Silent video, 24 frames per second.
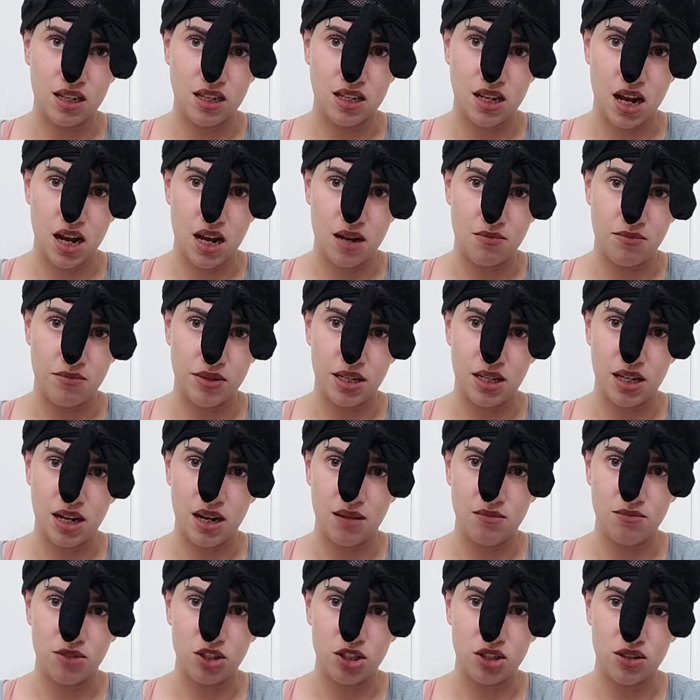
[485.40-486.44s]
the time, but
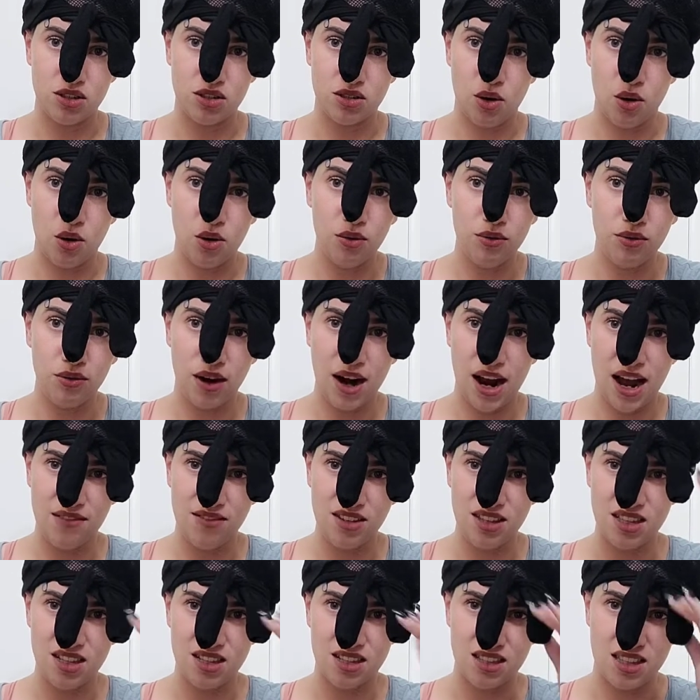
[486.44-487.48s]
I'm just over
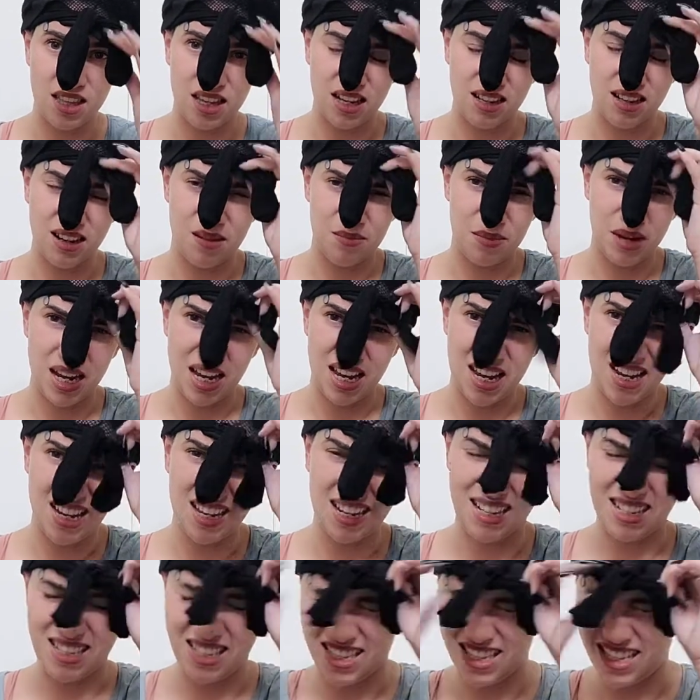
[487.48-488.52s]
having this thing on my
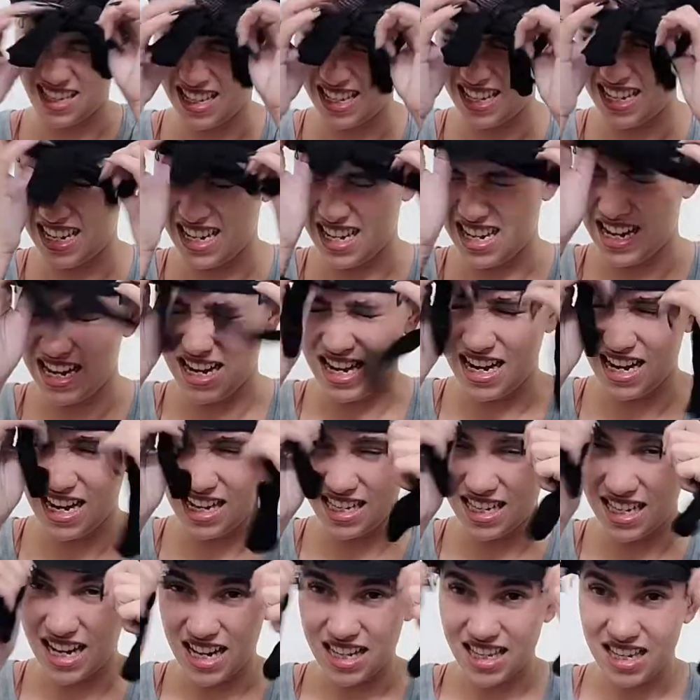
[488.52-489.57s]
head.
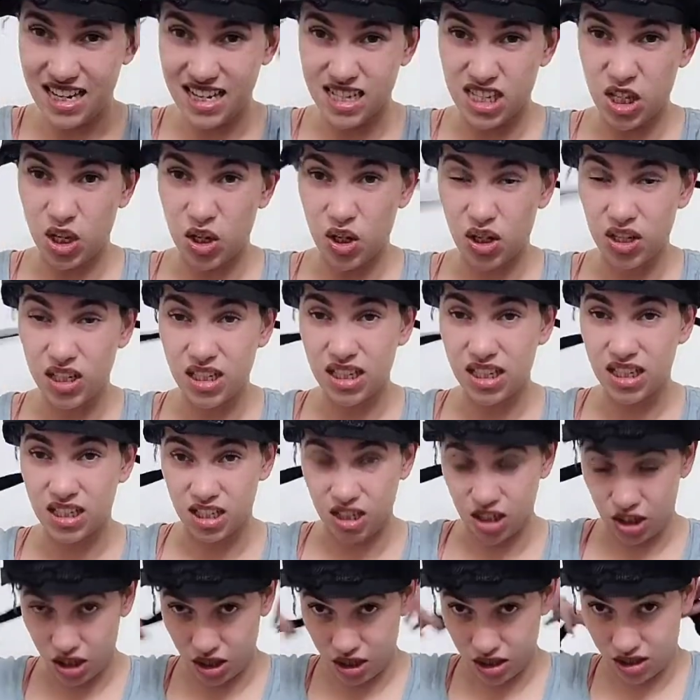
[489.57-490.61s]
It's not that it's hurting,
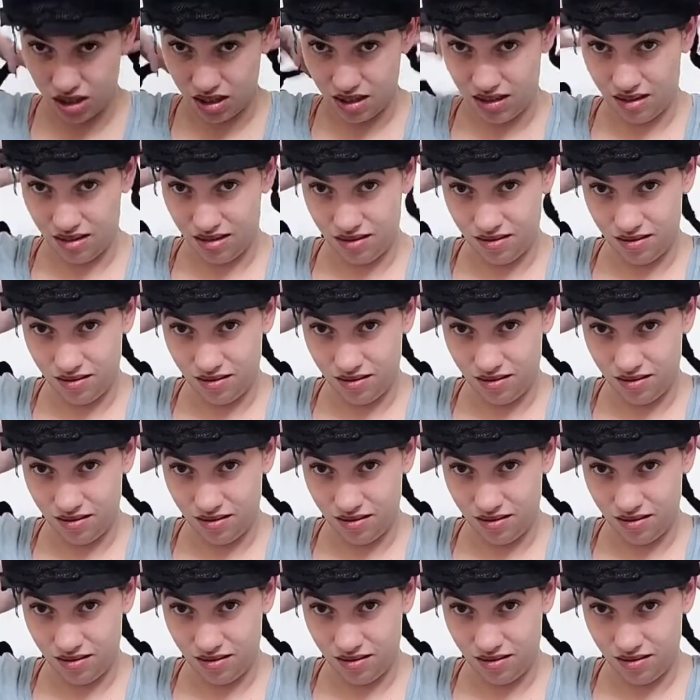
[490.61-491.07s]
it's just,